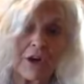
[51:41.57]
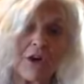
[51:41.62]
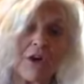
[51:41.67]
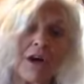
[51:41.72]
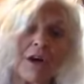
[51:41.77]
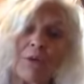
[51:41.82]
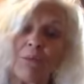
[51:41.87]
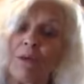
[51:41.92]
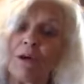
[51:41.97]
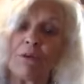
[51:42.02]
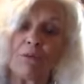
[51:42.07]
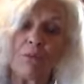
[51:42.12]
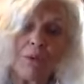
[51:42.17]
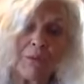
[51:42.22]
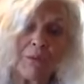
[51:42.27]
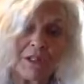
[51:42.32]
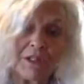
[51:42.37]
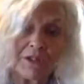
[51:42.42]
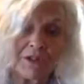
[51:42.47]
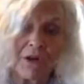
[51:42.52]
Card one,
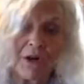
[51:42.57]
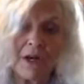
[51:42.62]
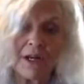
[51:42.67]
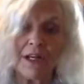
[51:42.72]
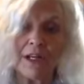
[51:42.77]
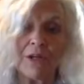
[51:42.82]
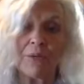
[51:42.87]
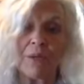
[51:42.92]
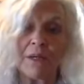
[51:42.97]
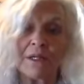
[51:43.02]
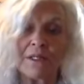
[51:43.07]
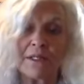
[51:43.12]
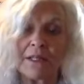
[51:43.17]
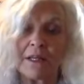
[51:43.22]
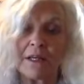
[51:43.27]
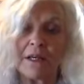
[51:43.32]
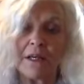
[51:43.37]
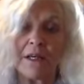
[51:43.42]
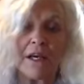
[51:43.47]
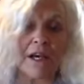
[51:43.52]
when we started, was
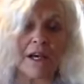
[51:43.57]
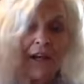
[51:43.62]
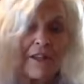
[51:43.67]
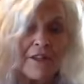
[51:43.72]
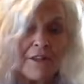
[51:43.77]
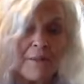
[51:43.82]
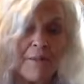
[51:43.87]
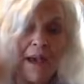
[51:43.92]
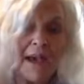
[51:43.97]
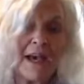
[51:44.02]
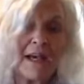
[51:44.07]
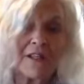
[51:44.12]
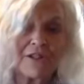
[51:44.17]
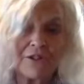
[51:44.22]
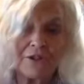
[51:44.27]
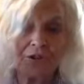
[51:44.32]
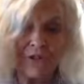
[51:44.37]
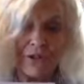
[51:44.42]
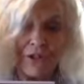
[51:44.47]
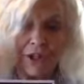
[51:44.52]
the the
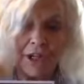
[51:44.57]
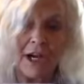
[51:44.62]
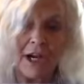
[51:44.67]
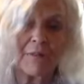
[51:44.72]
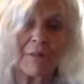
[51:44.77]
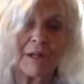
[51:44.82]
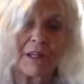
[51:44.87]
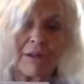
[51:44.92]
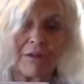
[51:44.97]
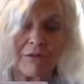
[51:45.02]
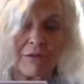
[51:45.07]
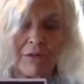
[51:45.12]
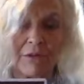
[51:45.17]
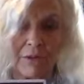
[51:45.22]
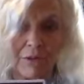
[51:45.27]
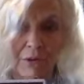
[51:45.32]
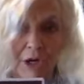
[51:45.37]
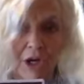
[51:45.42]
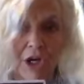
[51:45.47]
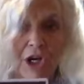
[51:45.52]
masters are coming
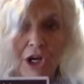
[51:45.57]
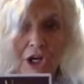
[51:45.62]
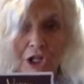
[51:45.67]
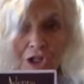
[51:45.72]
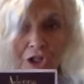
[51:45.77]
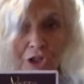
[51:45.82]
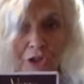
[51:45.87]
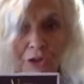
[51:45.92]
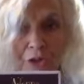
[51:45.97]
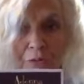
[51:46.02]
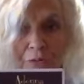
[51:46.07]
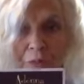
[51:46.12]
through. So to